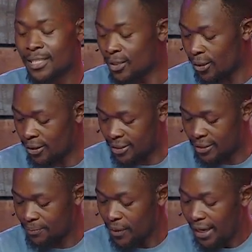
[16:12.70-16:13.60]
It is
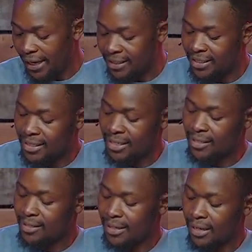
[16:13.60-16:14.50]
not. And
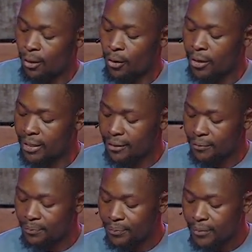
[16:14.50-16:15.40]
Jesus in Luke
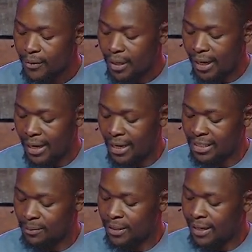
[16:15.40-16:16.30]

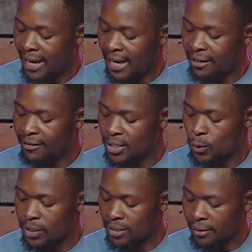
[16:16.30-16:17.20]
chapter 9,
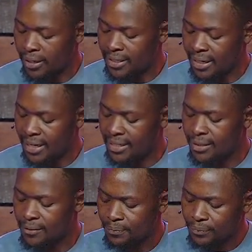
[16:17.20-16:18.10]
verse 23
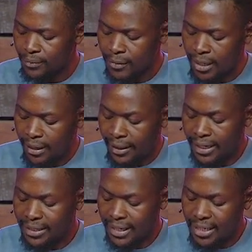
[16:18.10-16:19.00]
says,
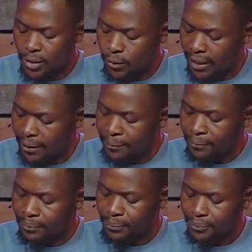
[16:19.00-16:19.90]
then he says to
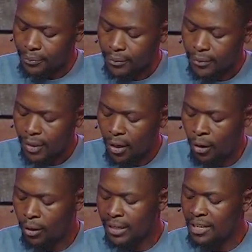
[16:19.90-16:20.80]
them
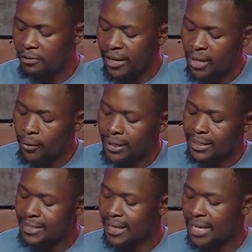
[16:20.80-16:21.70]
all, if
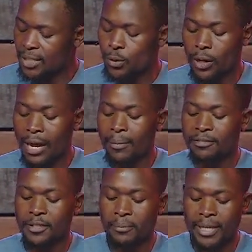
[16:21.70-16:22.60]
anyone desires to come
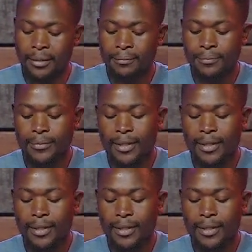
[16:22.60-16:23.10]
after me,